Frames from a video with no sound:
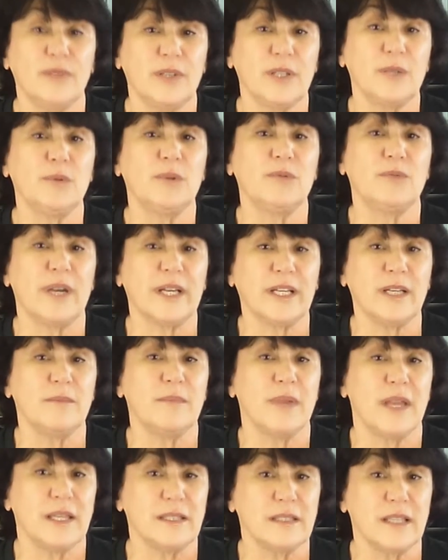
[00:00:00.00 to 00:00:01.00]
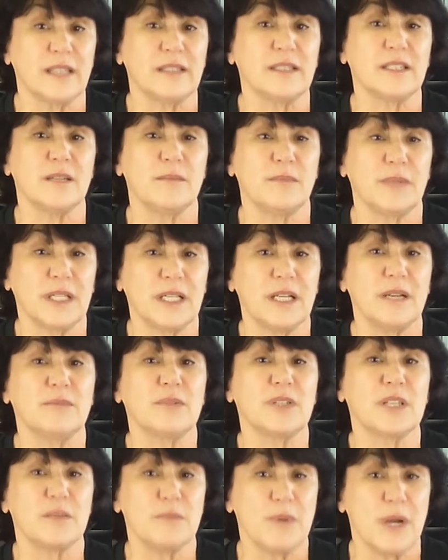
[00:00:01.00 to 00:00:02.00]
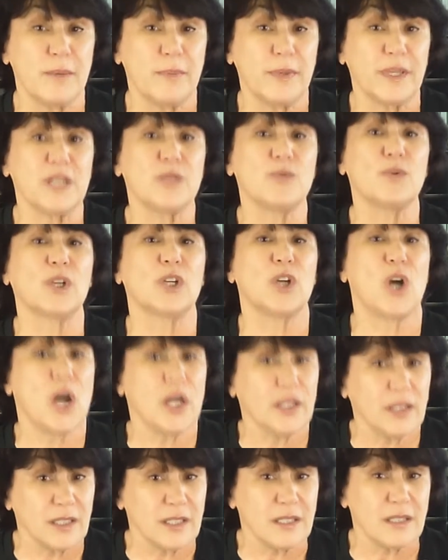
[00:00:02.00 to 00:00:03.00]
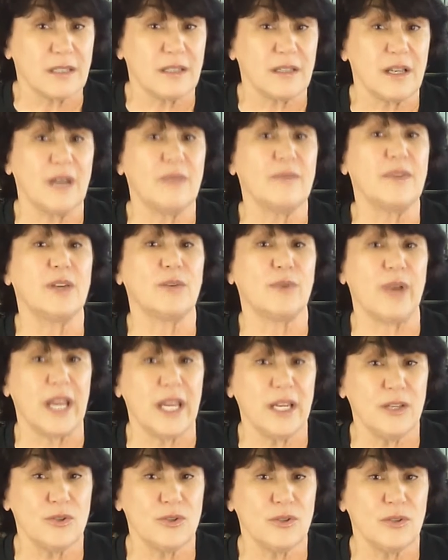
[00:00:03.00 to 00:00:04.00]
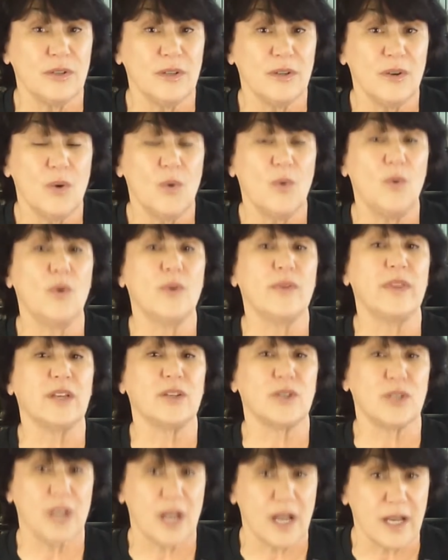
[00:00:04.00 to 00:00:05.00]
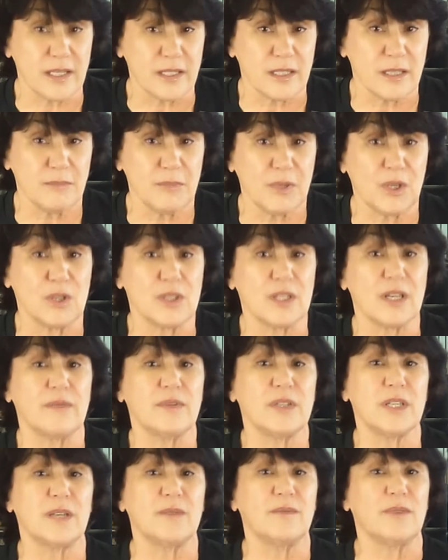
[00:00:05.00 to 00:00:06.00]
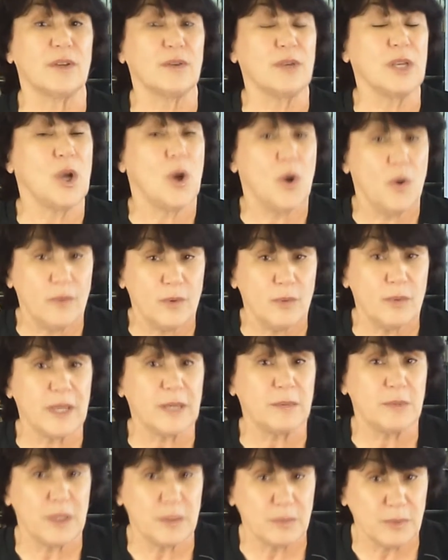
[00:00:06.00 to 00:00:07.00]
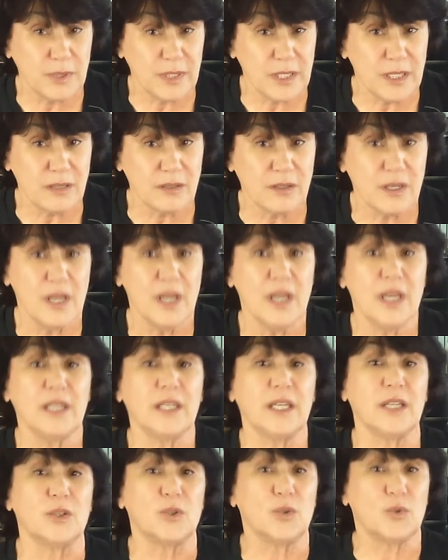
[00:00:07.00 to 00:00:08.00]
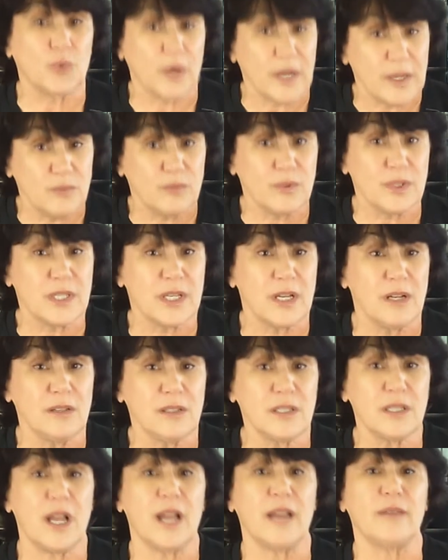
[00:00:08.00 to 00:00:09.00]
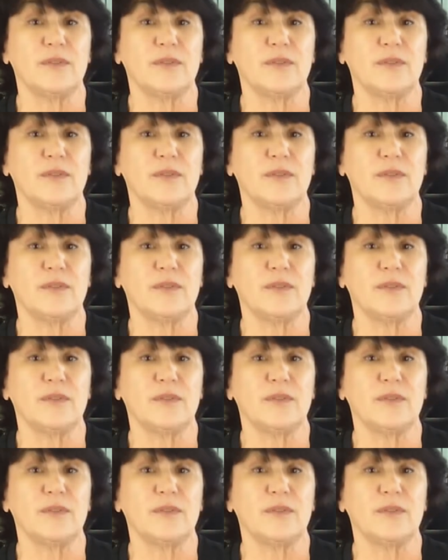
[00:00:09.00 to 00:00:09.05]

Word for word: definitely would recommend that somebody come to Smart Bodies regardless of their age, or their size, because I've seen very overweight people here get great results.